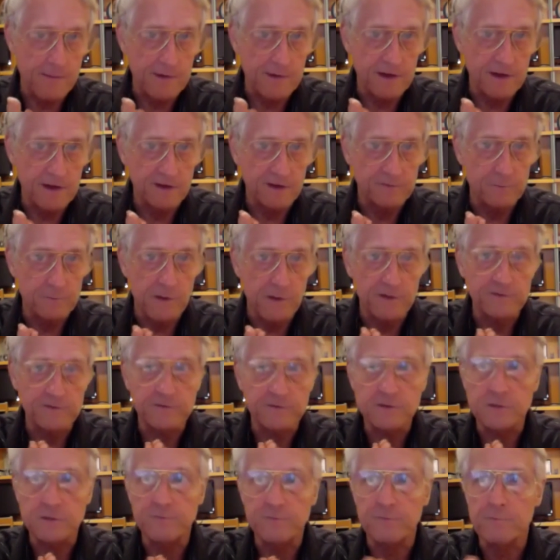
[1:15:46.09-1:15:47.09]
He gets
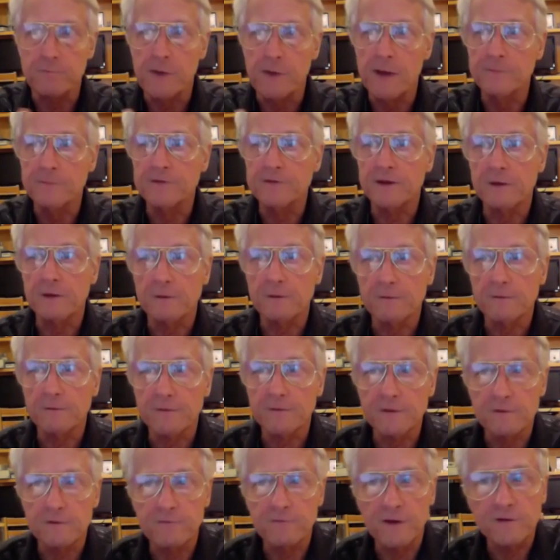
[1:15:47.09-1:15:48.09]
sponsorship from Bob Taylor at the
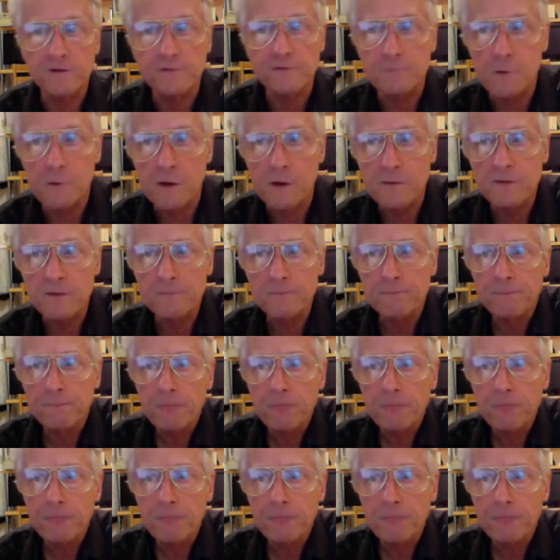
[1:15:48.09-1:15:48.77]
Defense Department